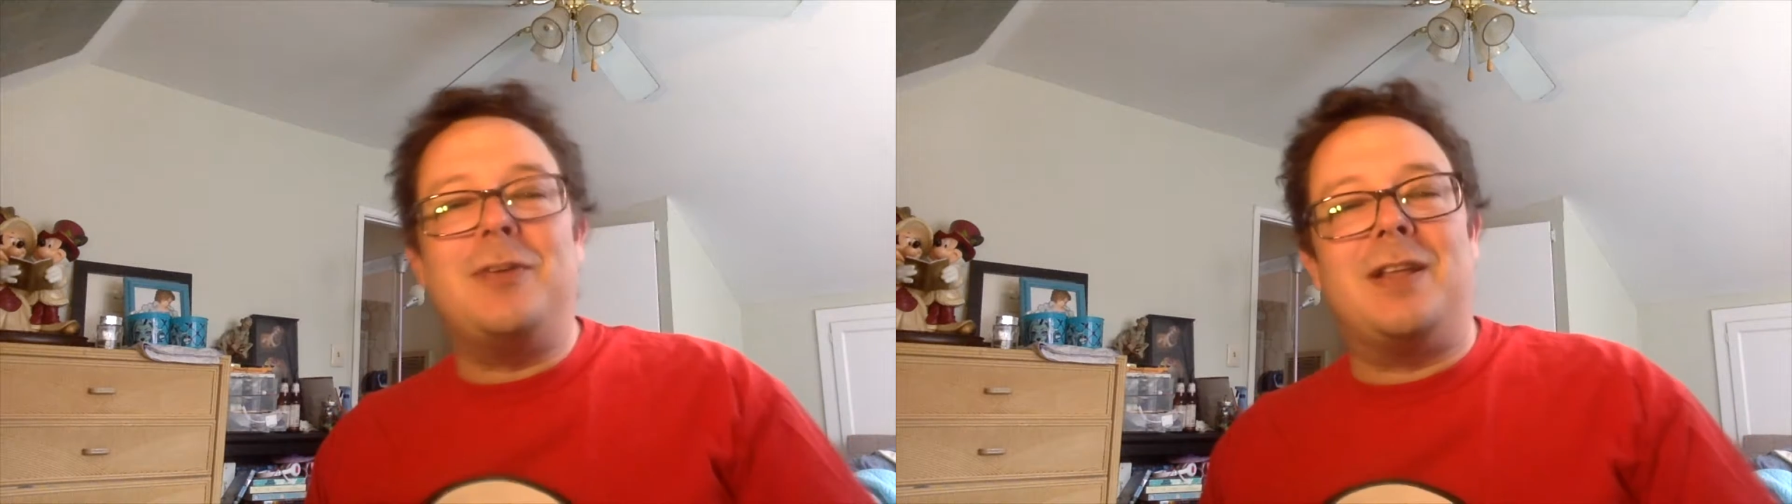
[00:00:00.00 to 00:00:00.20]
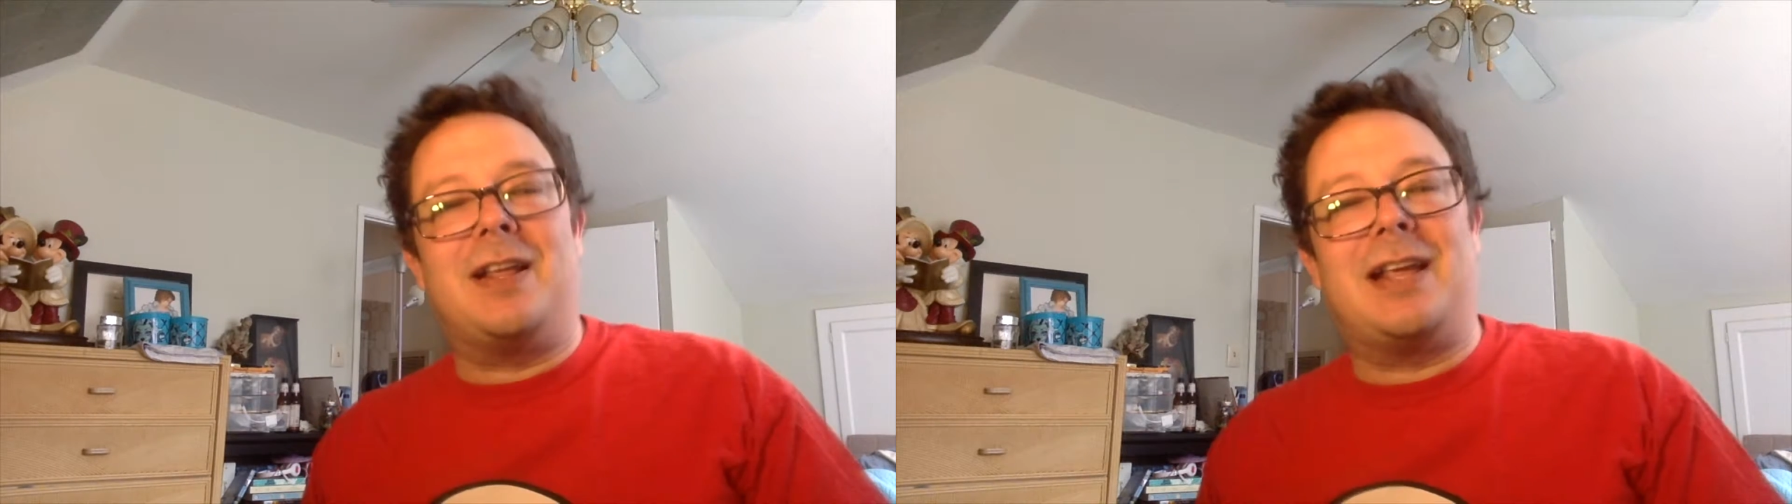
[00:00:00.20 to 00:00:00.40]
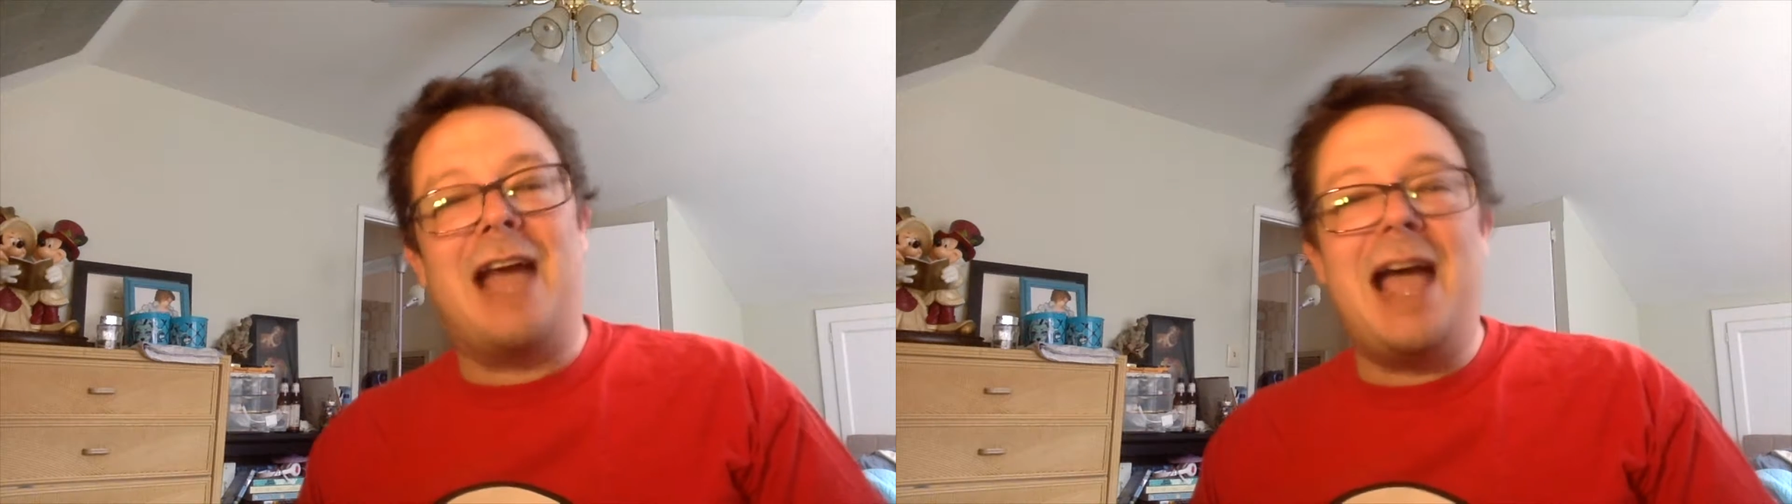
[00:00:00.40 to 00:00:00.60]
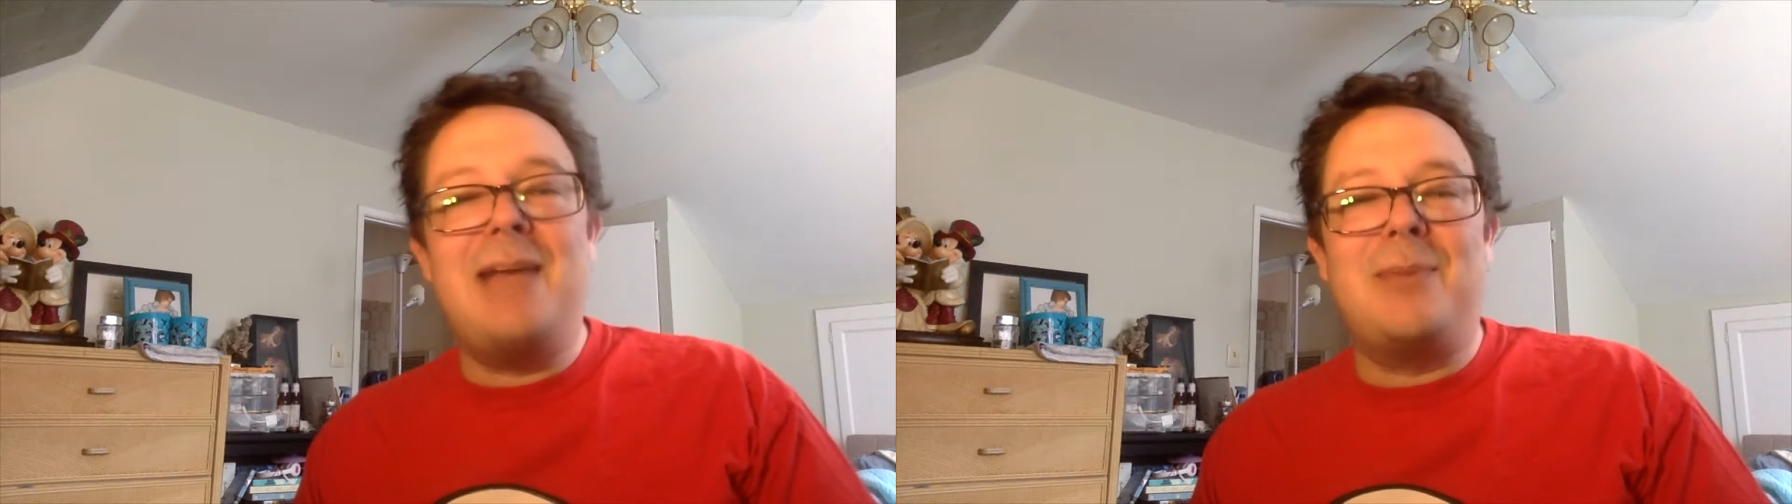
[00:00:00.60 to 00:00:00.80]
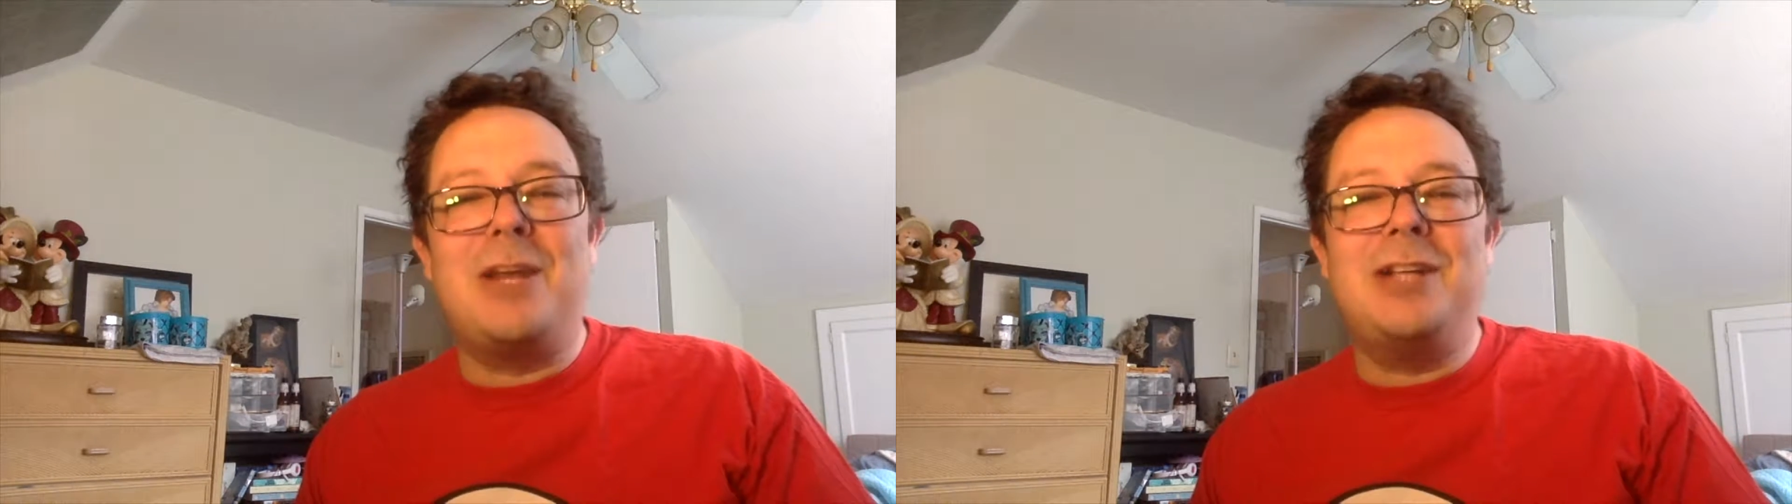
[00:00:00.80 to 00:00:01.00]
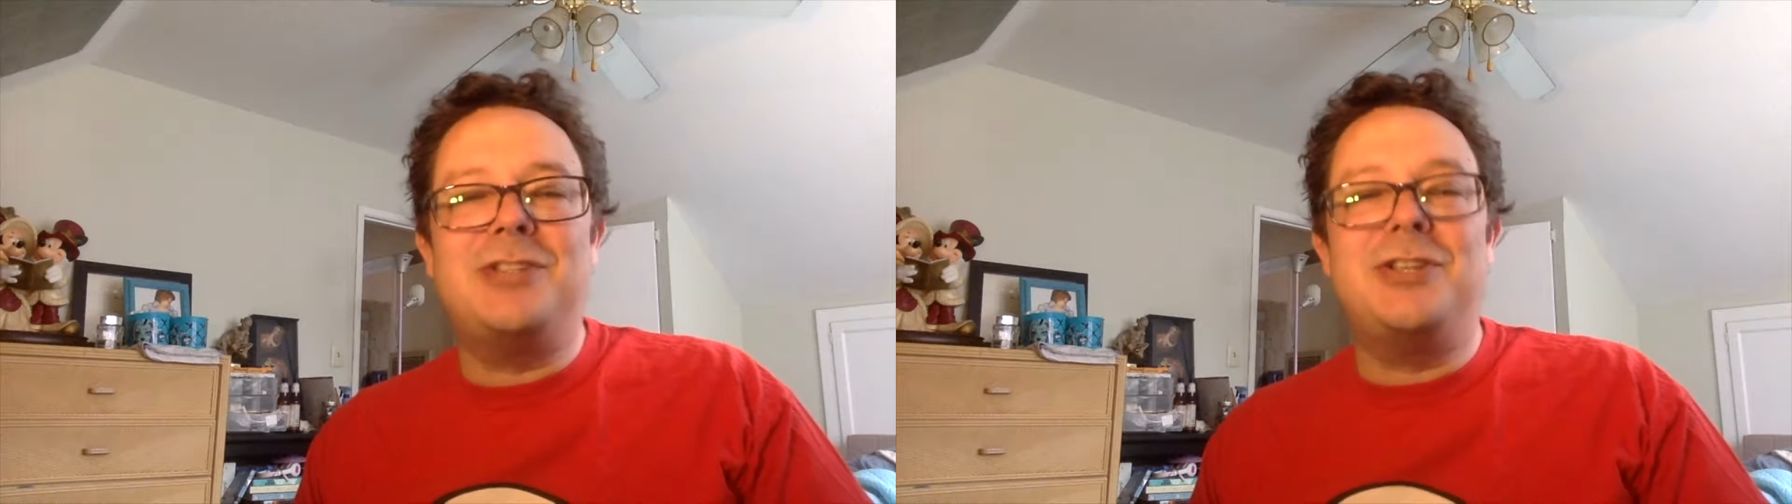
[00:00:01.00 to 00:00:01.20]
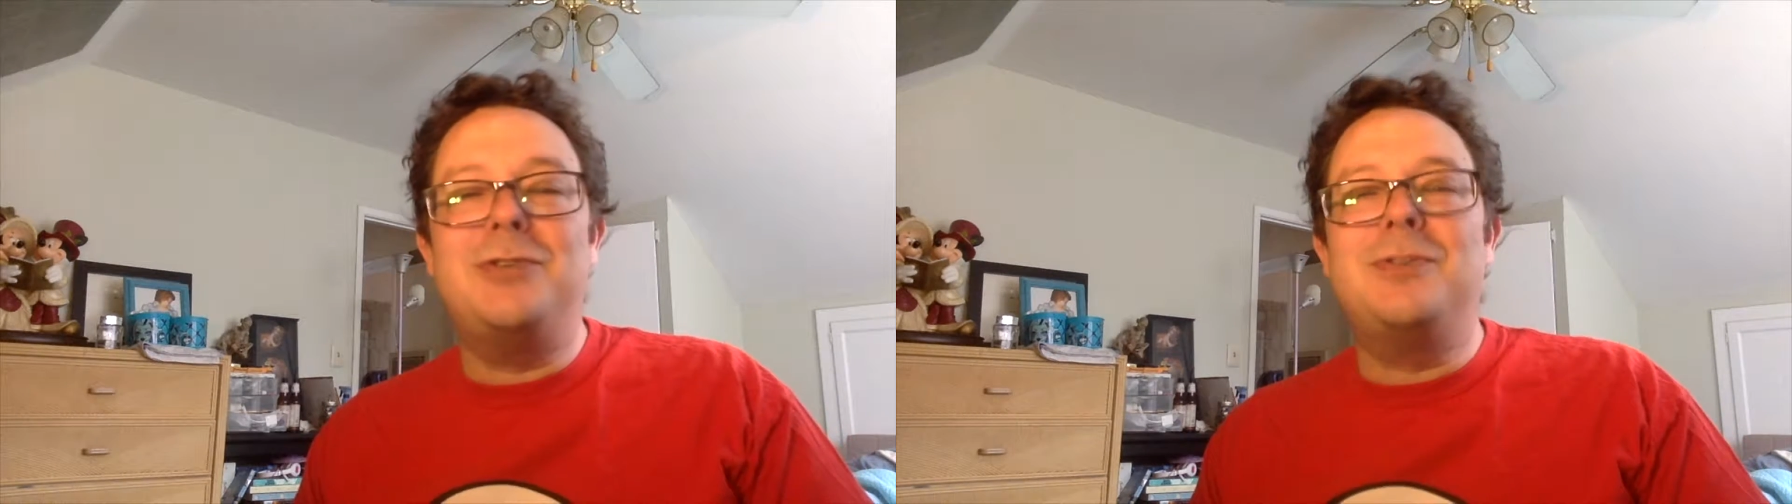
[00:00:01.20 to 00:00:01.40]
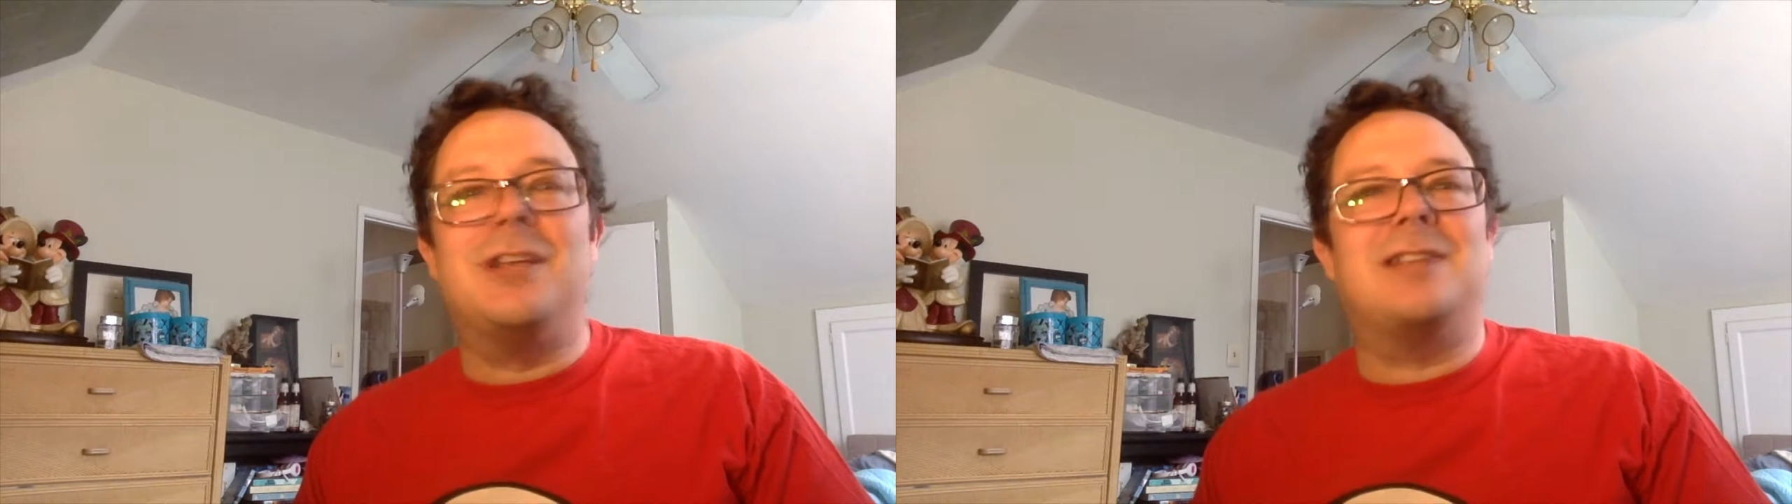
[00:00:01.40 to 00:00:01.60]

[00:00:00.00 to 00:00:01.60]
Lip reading: the guide brings you the